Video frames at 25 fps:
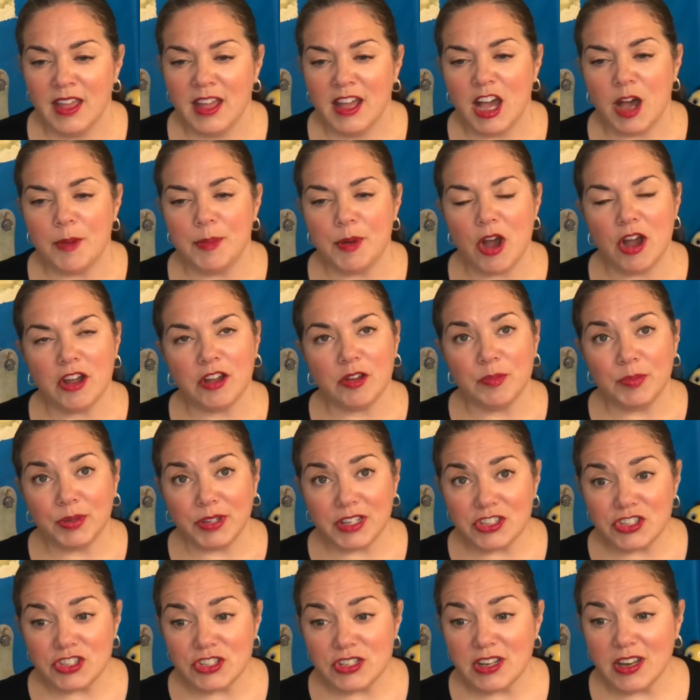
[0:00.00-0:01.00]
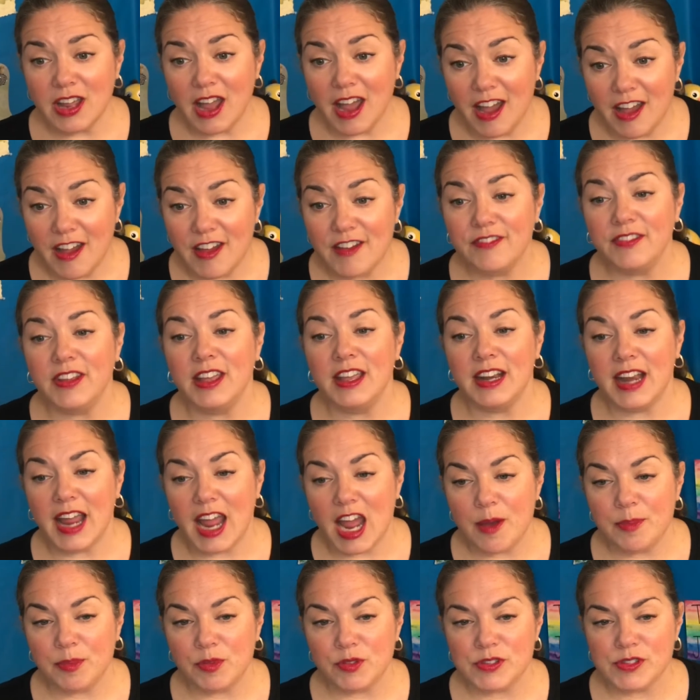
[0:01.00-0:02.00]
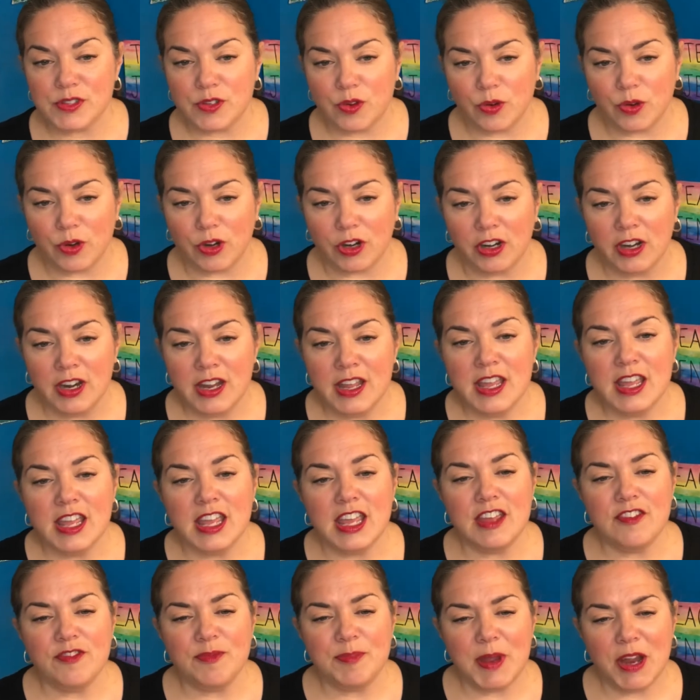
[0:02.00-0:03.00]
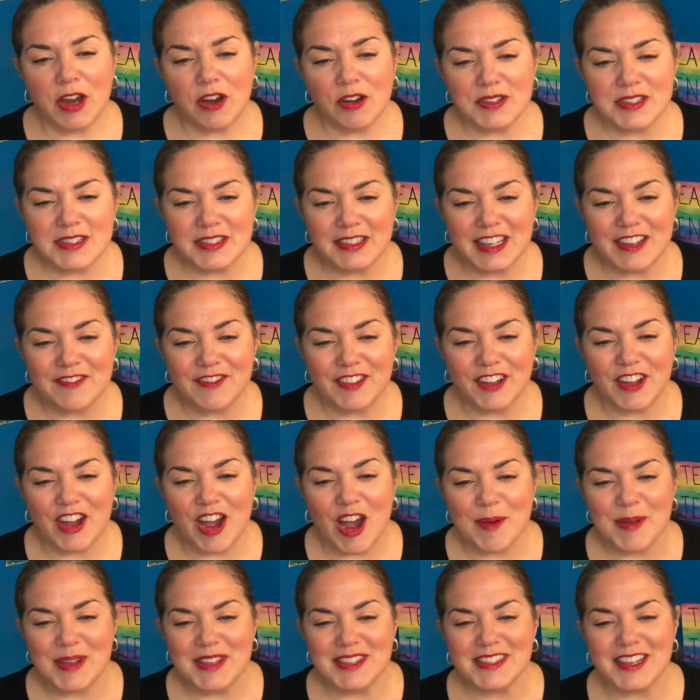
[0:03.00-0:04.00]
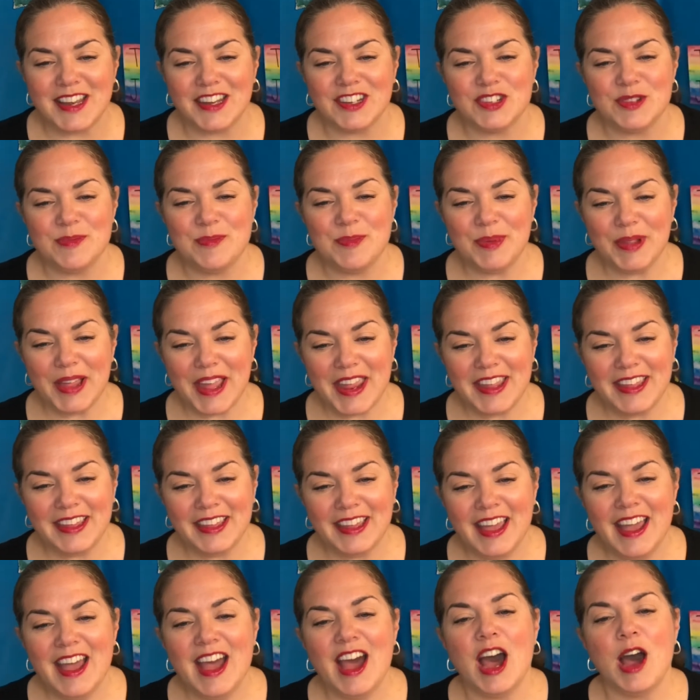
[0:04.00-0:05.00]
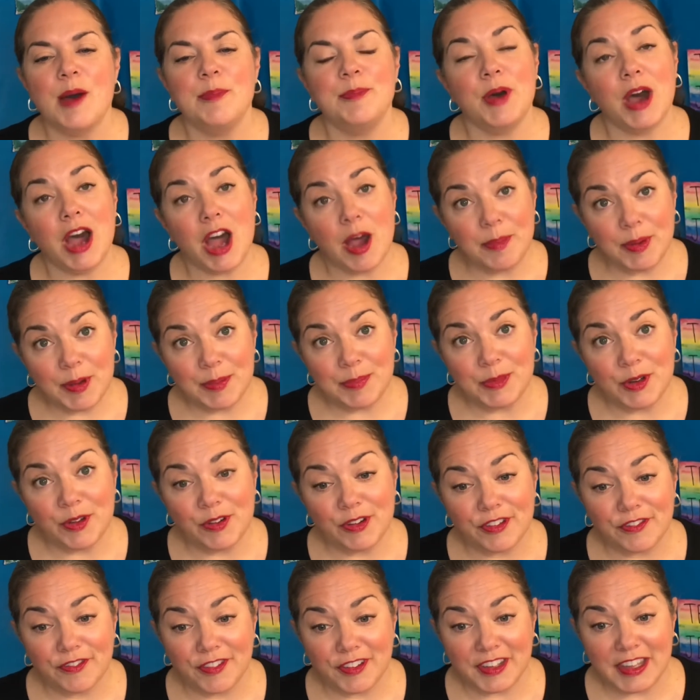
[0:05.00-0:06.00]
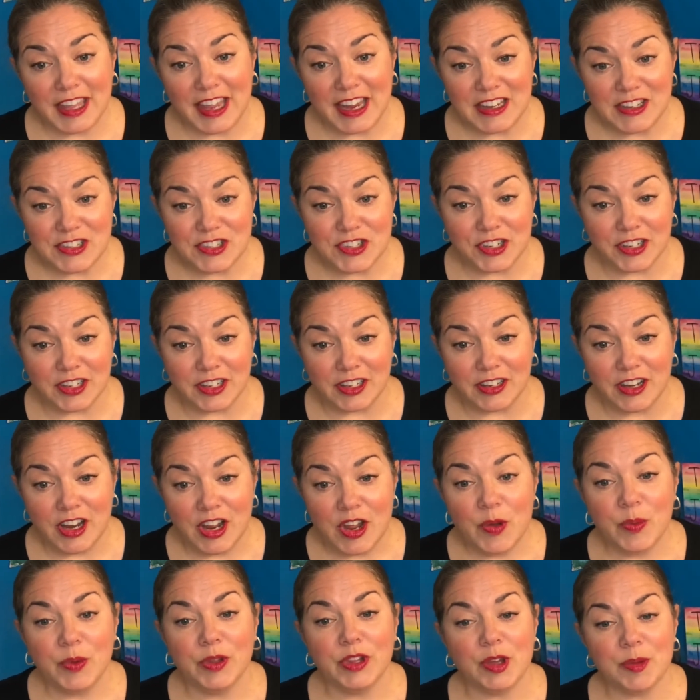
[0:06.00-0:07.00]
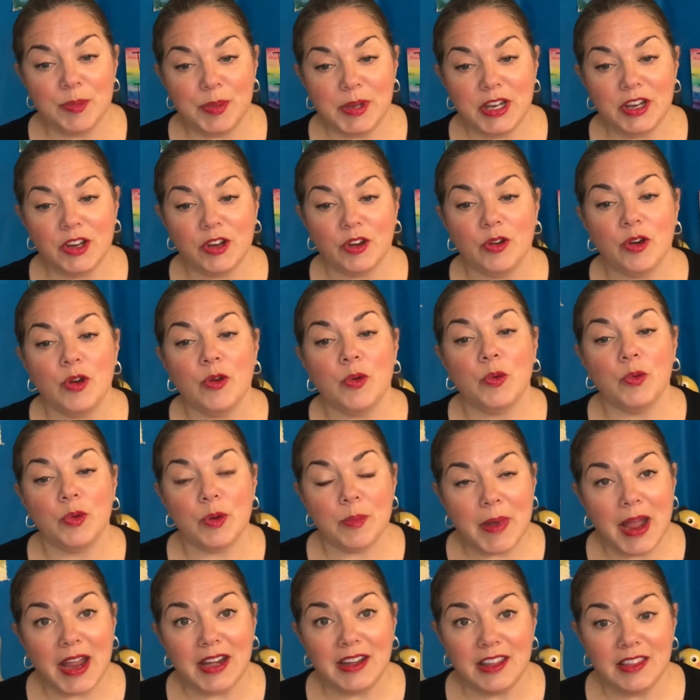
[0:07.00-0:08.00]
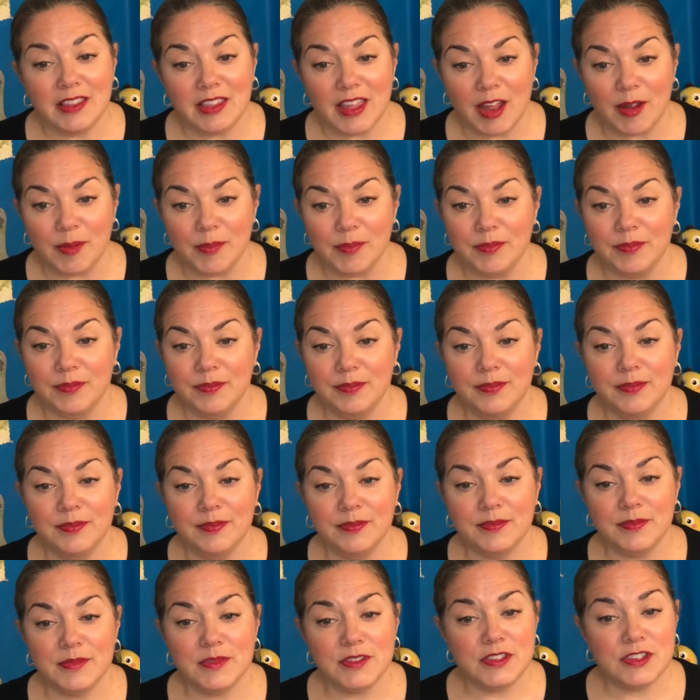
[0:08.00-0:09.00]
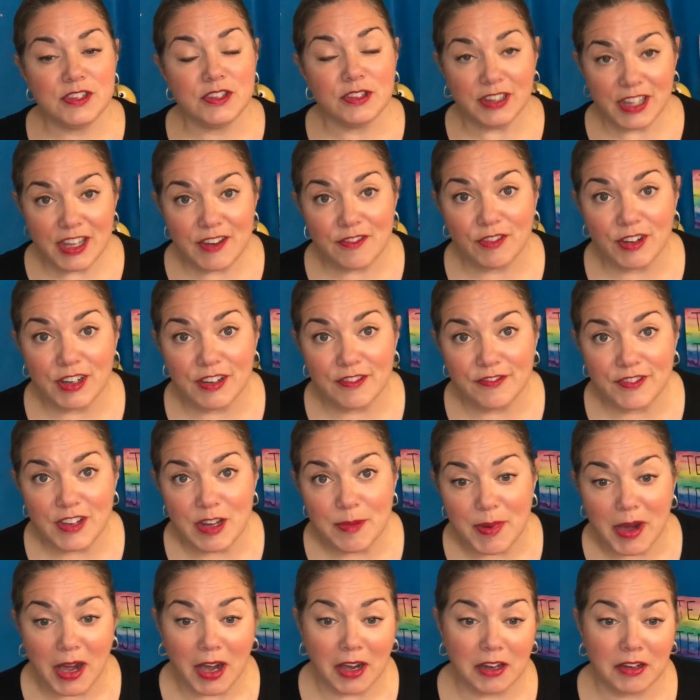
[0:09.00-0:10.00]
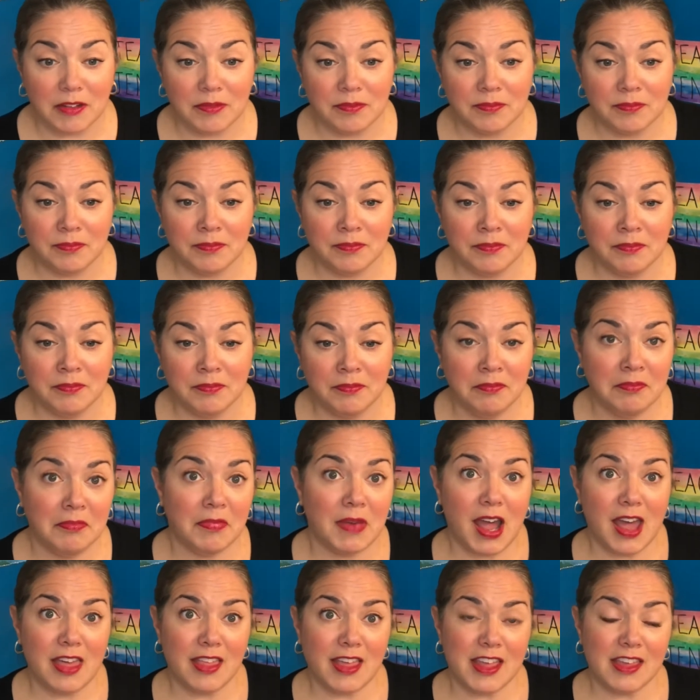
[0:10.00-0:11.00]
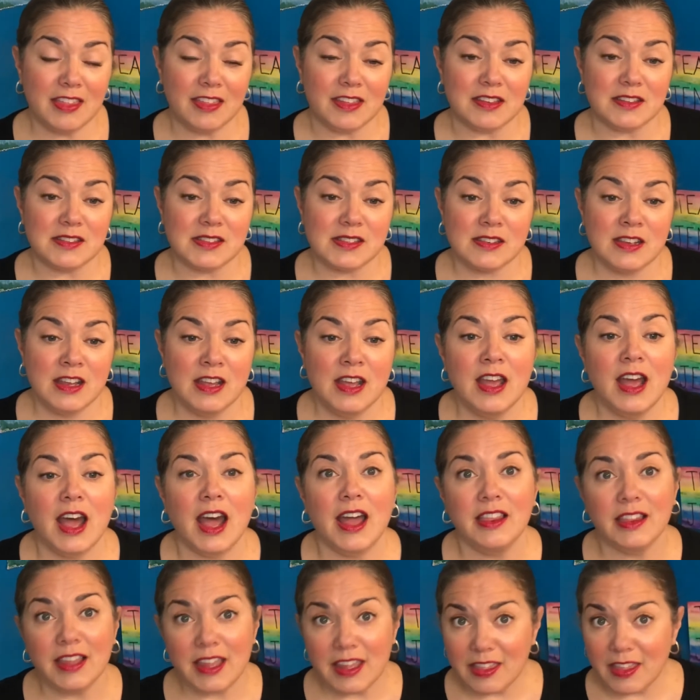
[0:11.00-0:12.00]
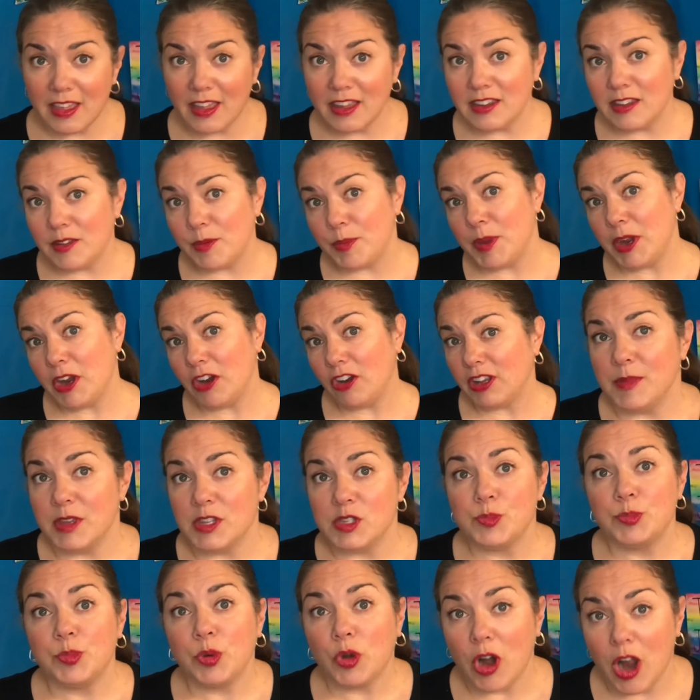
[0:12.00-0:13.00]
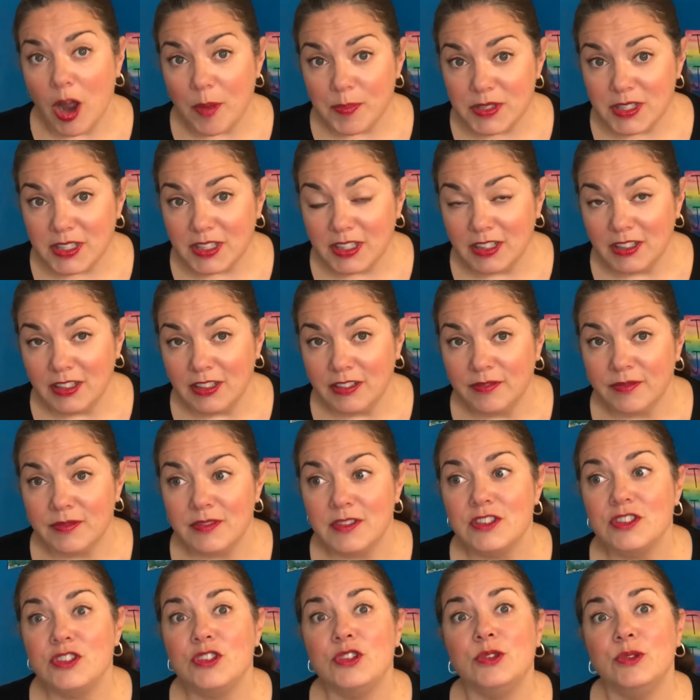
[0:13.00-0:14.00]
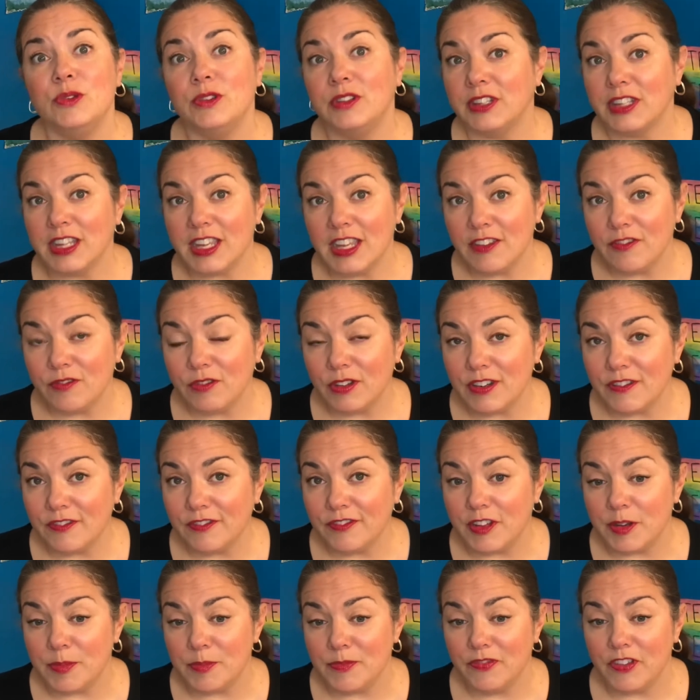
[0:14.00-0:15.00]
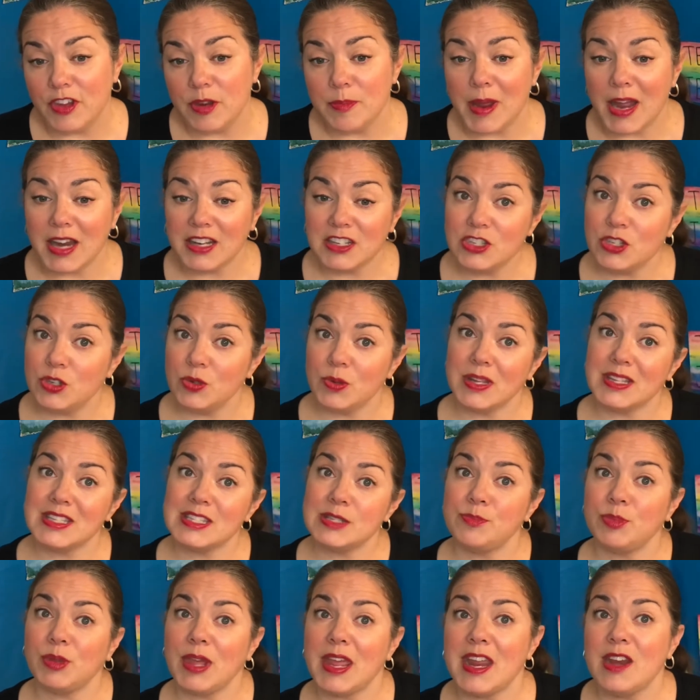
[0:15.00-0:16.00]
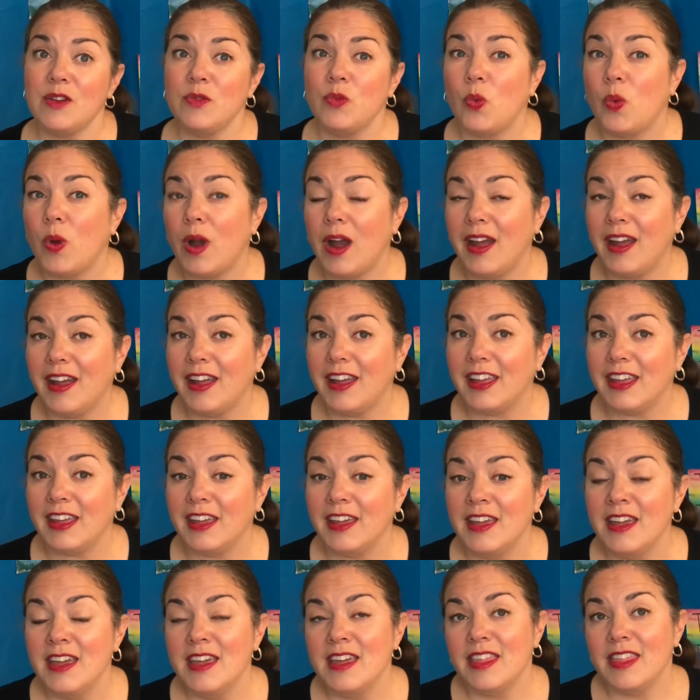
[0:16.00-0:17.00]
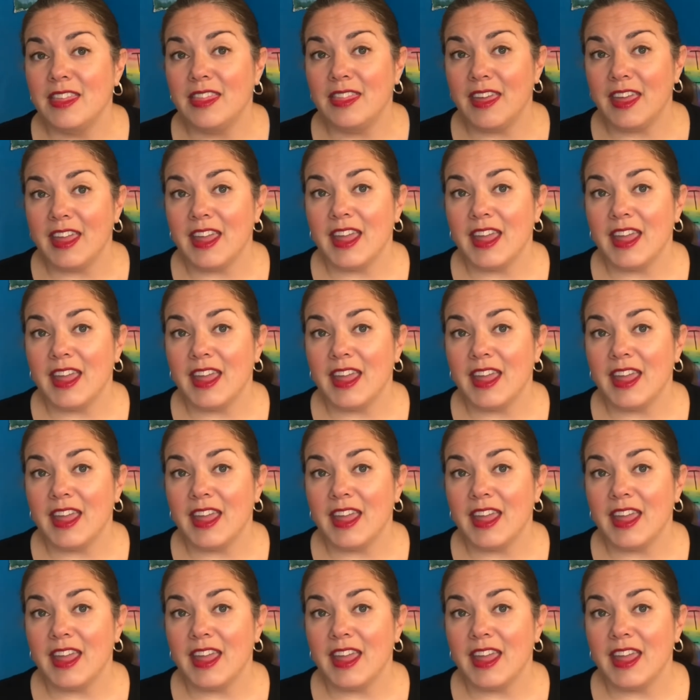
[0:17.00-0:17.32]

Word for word: Upon completion of an apple score, if parents leave the comment section blank, a pop-up notification will appear reminding them to leave written feedback. I like this. I like that the parent is prompted to leave written feedback to explain why they